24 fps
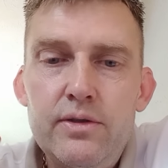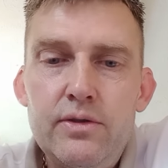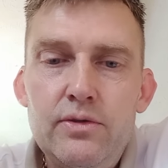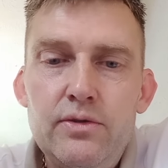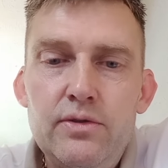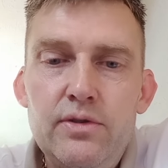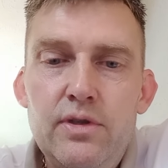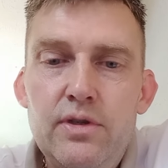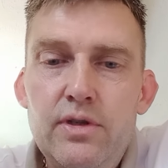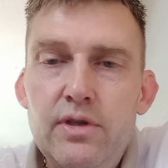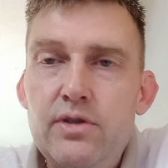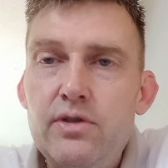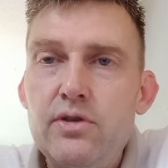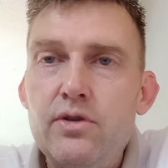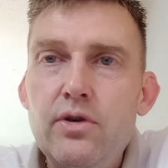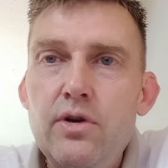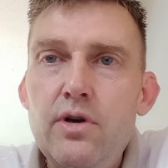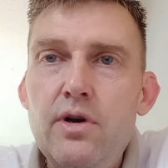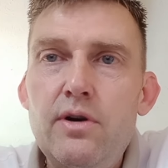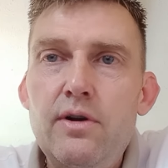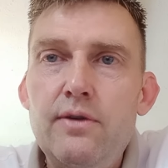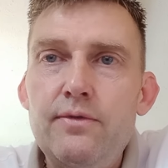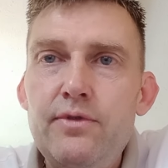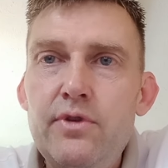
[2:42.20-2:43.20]
they
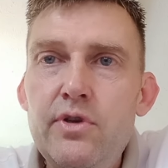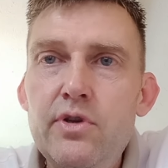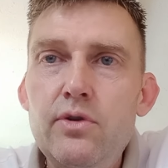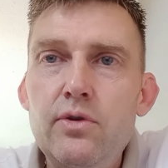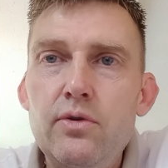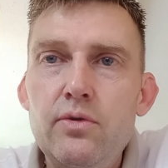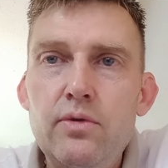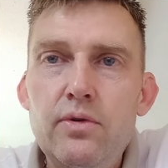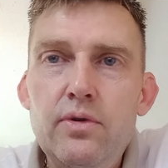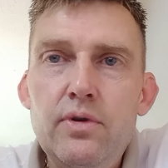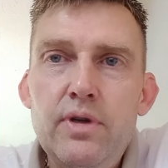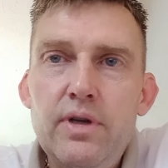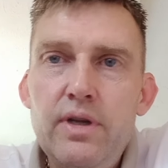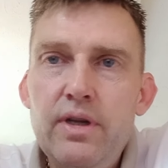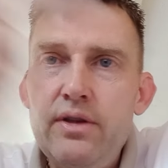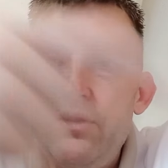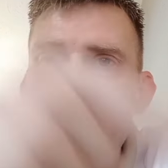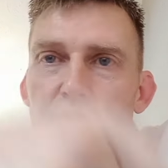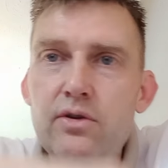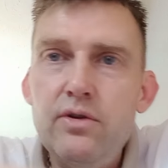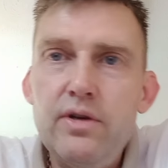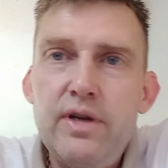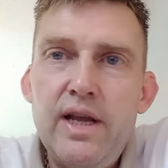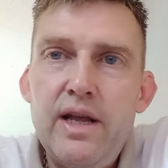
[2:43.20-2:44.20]
score off you,
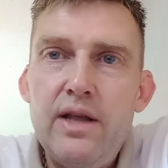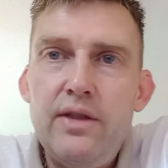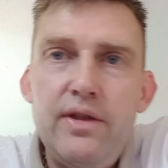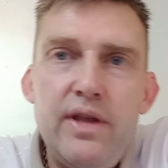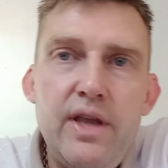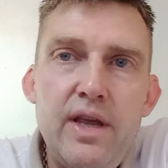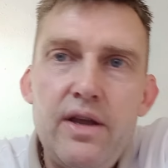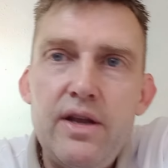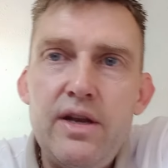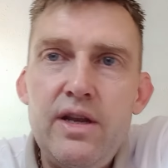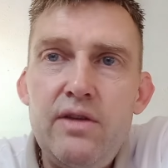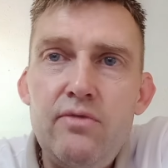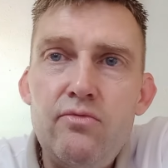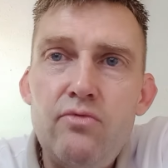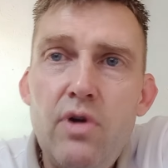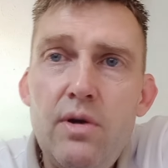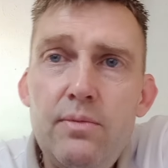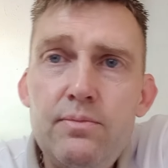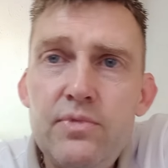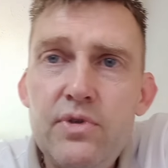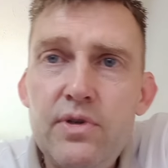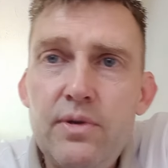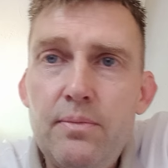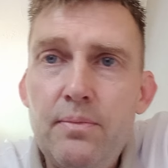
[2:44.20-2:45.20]
they go down there and he
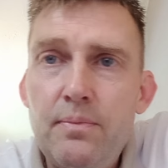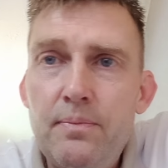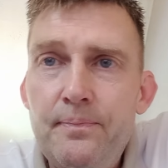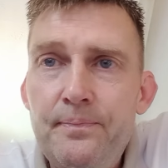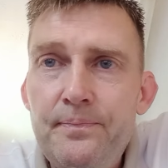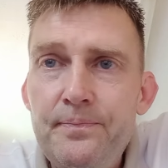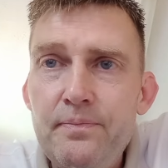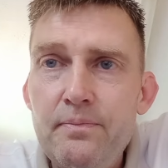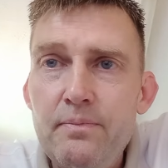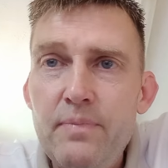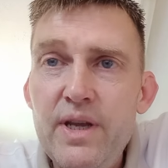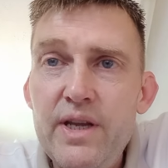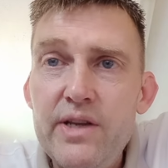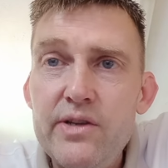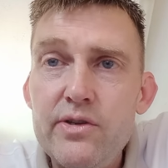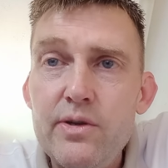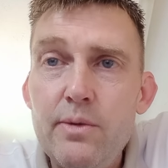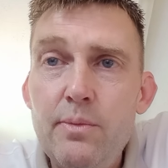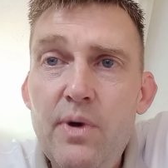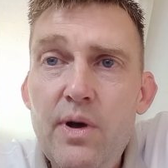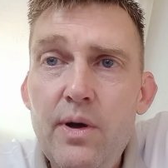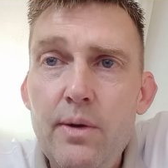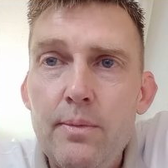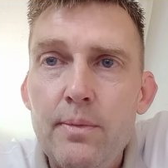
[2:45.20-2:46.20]
robs them. Beats
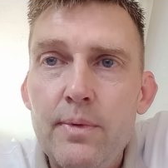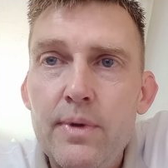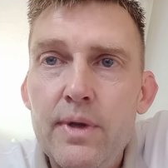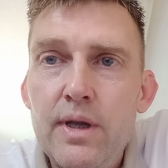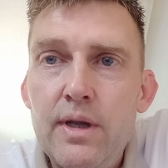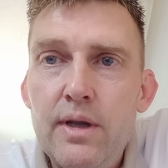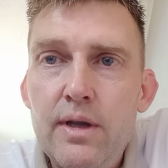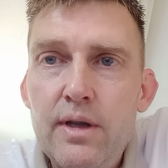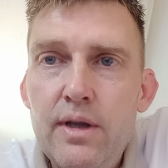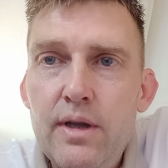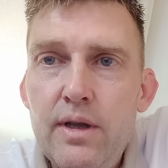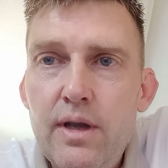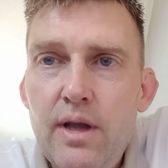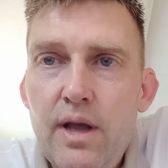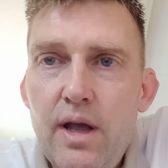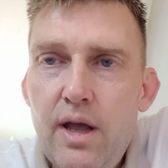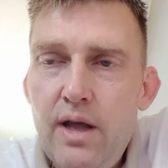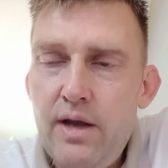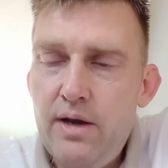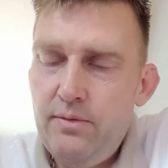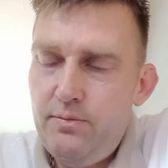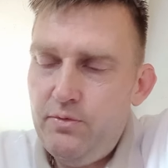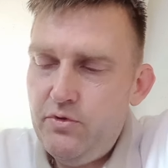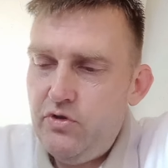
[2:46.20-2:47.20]
him up,
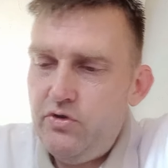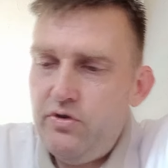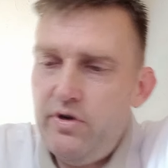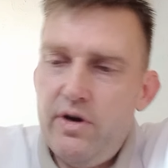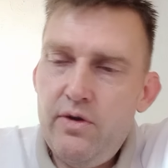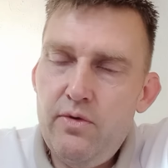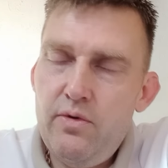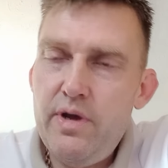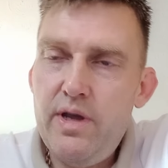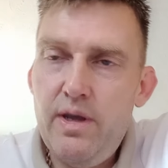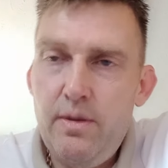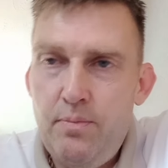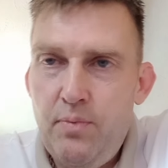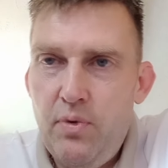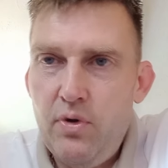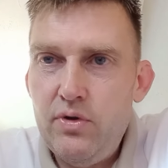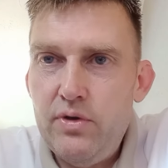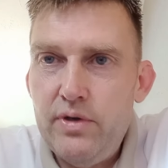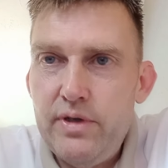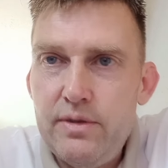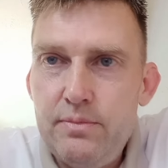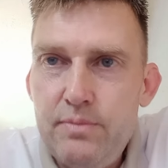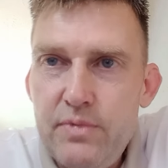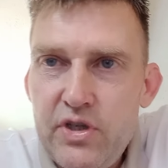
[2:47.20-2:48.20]
and straight away he
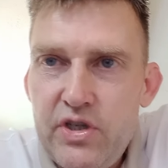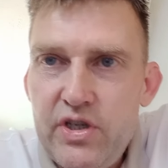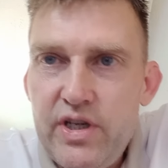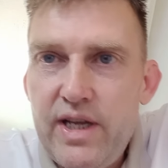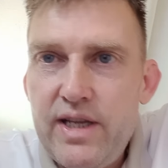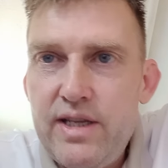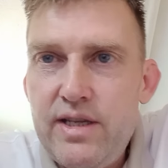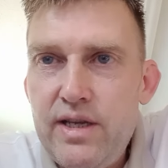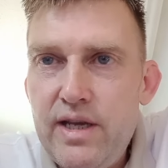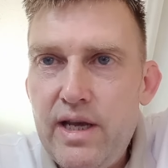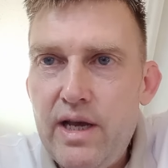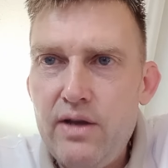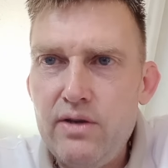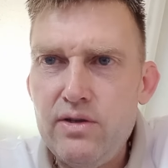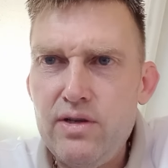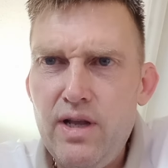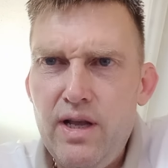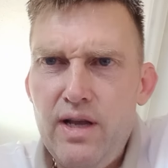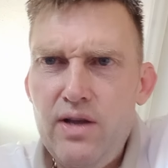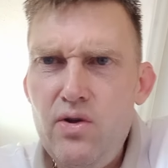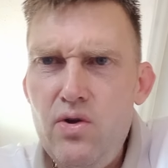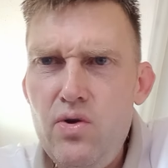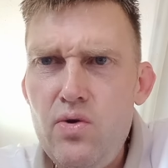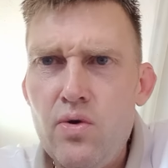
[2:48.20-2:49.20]
pulled his machete out. I was
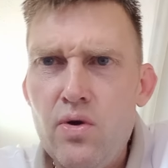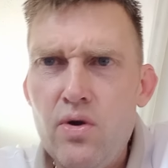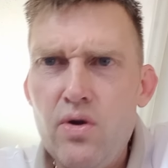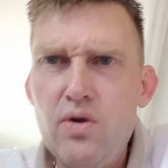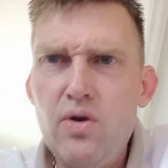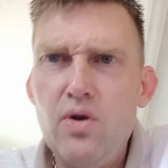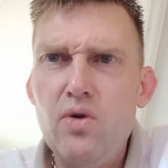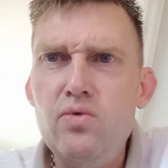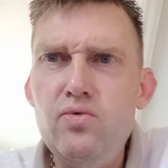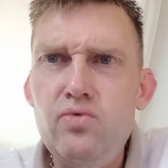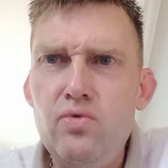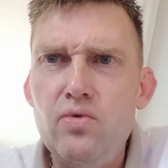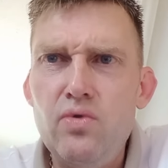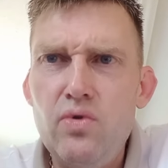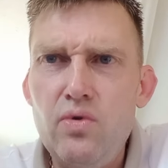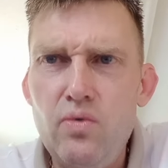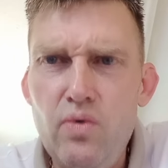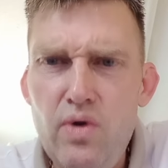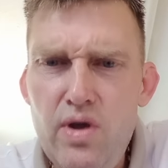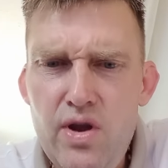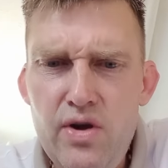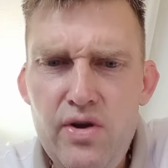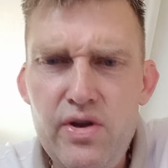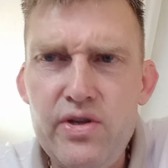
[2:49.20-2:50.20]
like, ooh,
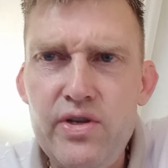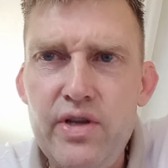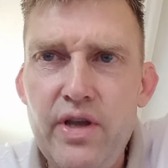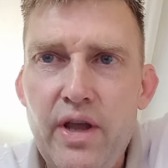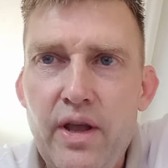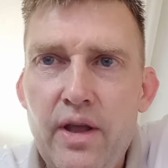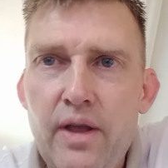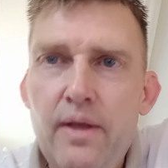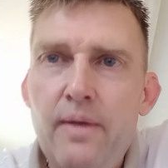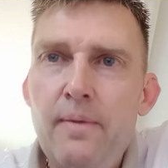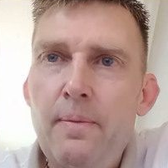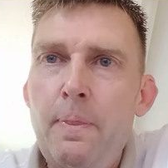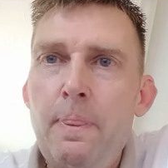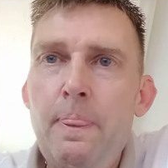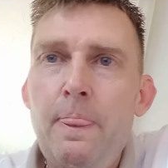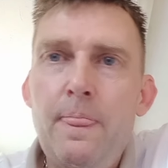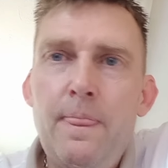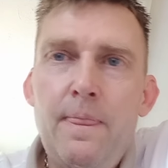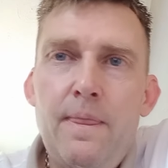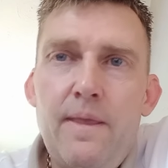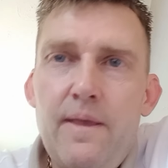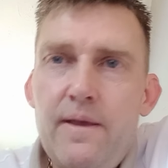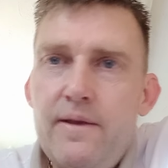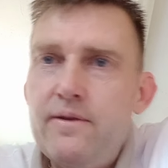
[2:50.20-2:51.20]
where is it?
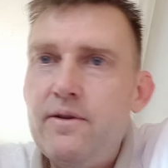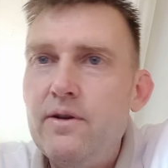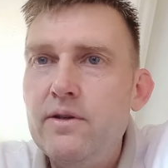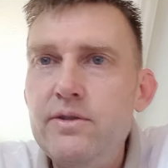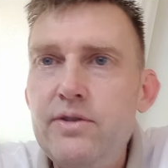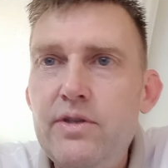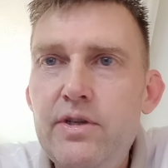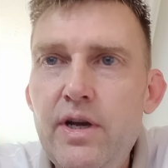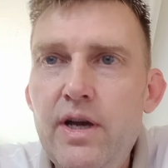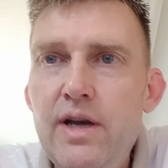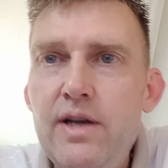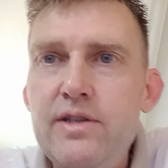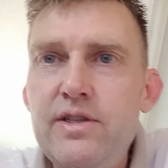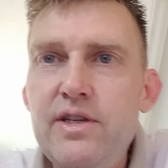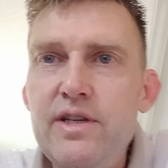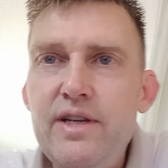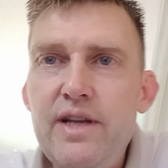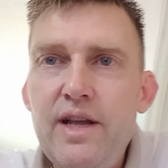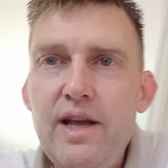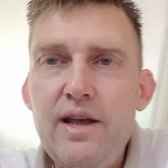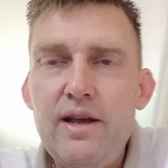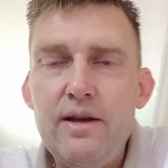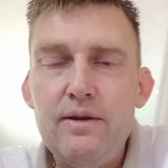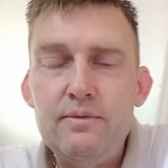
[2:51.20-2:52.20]
And he's gone charging
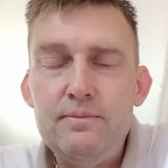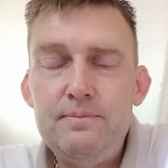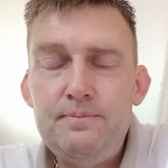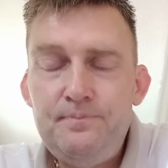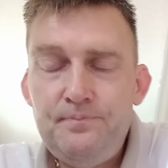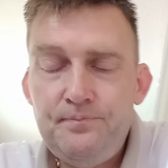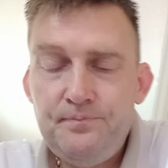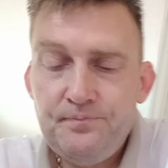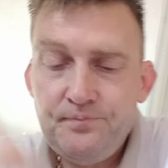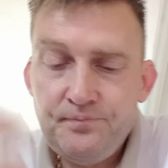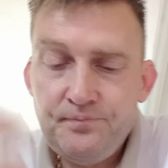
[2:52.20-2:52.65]
down